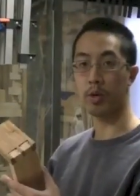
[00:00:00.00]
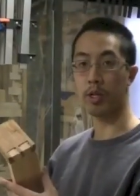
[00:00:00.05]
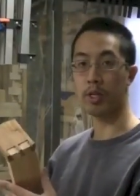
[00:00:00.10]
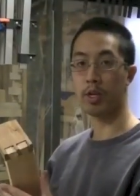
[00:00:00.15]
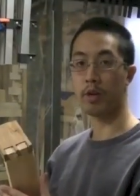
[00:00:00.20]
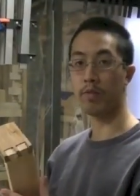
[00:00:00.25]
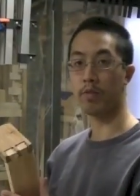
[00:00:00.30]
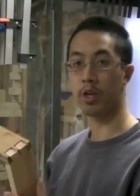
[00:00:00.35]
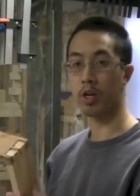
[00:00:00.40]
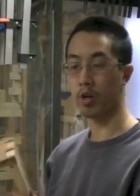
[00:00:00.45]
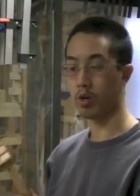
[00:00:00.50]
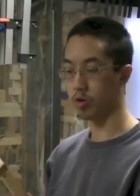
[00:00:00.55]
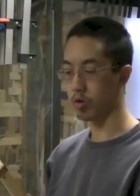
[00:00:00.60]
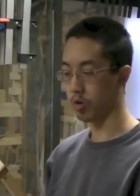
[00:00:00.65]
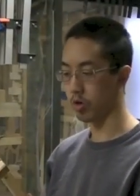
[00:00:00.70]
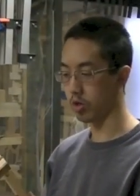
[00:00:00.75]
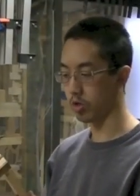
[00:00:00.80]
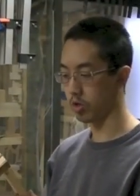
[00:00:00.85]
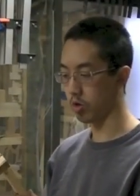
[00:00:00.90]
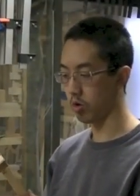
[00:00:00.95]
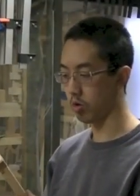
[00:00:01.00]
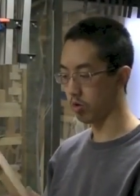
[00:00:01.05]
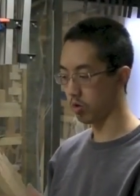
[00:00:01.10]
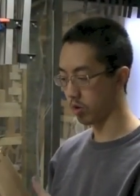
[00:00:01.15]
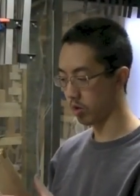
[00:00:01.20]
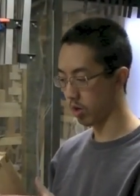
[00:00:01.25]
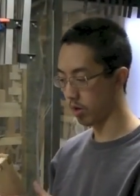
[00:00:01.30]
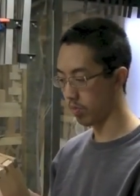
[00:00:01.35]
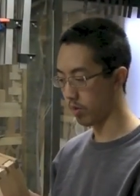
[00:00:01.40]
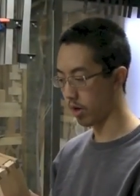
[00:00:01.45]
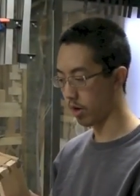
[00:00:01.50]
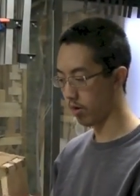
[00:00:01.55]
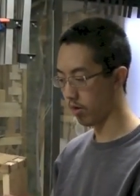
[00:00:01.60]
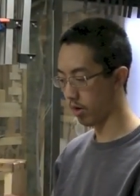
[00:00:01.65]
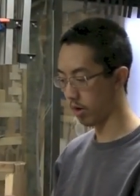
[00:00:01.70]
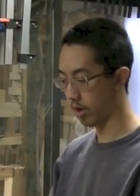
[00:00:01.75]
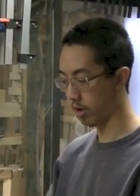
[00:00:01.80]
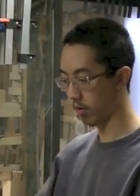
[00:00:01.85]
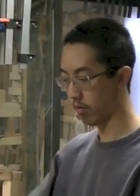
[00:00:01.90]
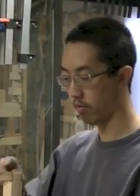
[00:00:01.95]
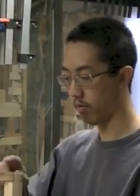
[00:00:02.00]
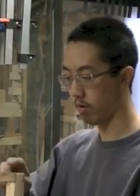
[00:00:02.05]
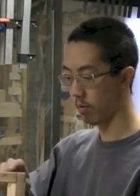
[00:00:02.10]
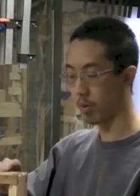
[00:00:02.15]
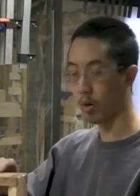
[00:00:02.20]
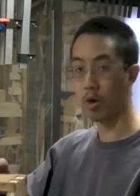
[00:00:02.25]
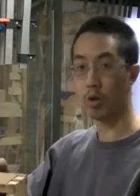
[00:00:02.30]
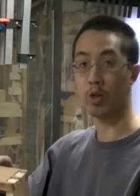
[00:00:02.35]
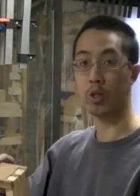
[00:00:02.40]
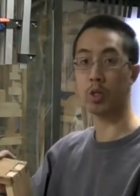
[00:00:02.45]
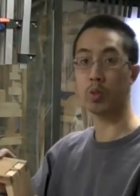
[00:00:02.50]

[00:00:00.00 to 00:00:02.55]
my dovetail joint is all glued up now. I repaired